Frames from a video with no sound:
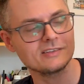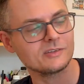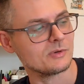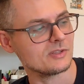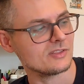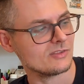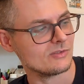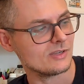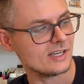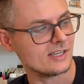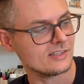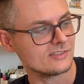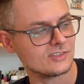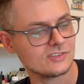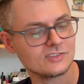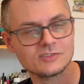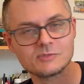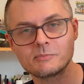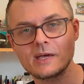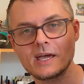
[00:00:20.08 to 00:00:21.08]
with you guys. This
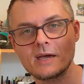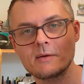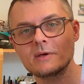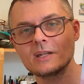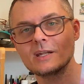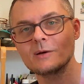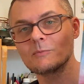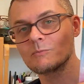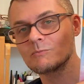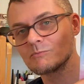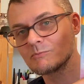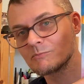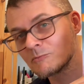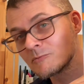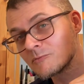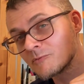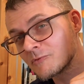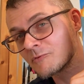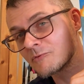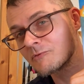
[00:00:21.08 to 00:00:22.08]
is Batman. I'm
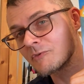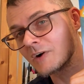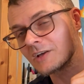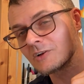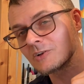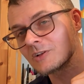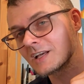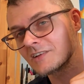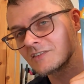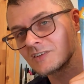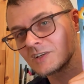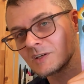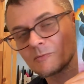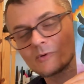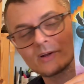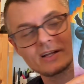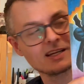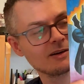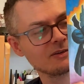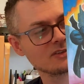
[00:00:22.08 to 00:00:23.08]
finalizing him
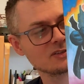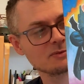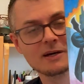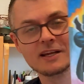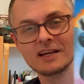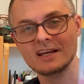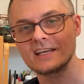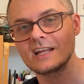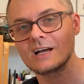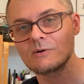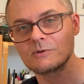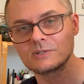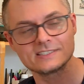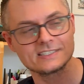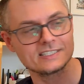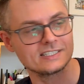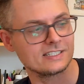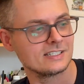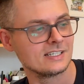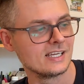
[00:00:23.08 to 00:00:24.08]
right now. He's about 8 hours
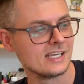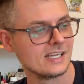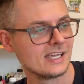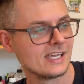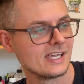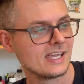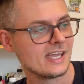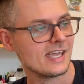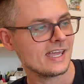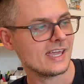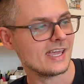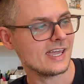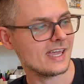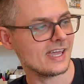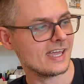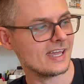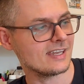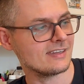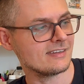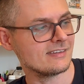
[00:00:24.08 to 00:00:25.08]
in,
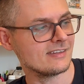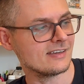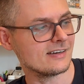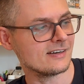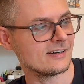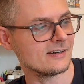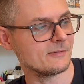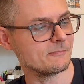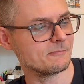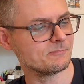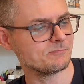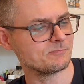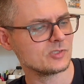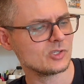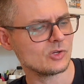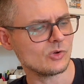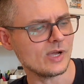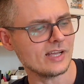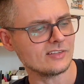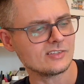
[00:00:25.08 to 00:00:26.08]
and
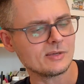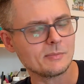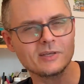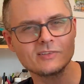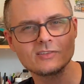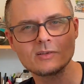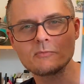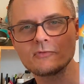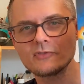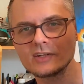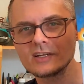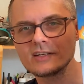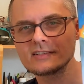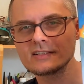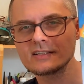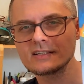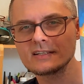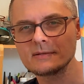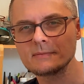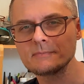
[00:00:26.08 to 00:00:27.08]
as I'm
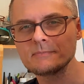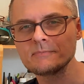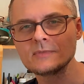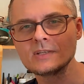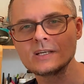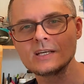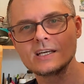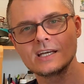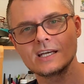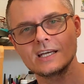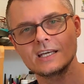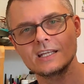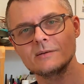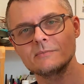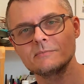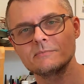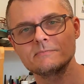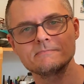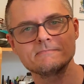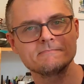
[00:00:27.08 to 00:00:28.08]
finishing him,
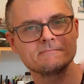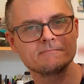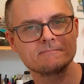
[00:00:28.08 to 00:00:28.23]
and